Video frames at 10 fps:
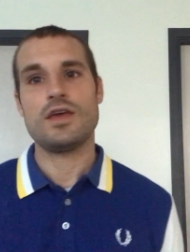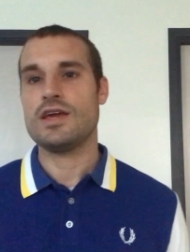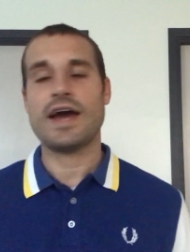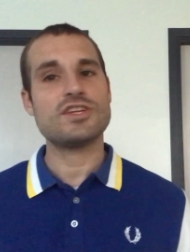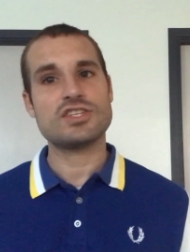
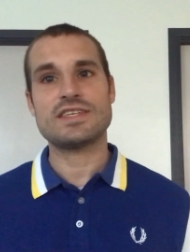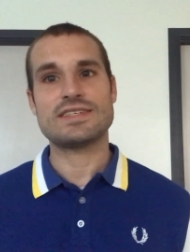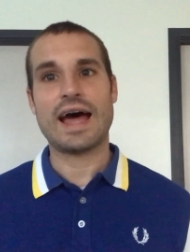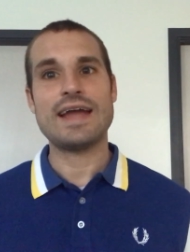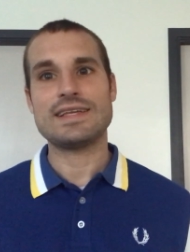You got to just
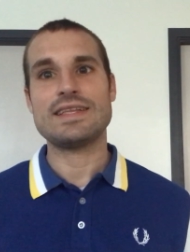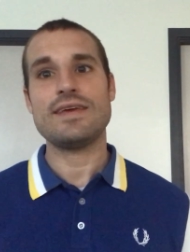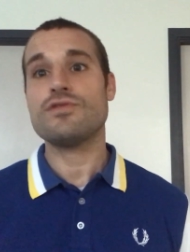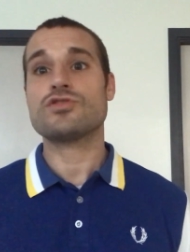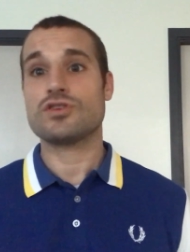decide to
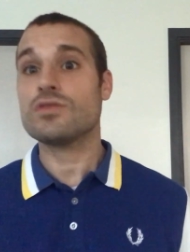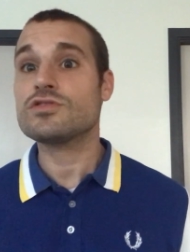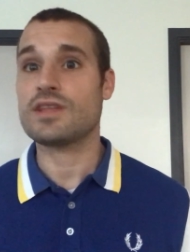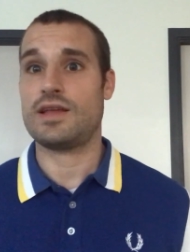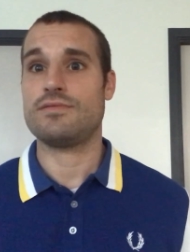leave your
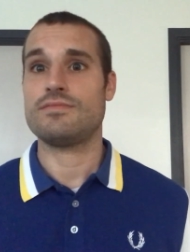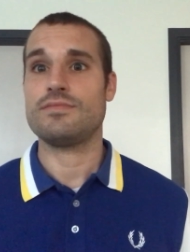church then.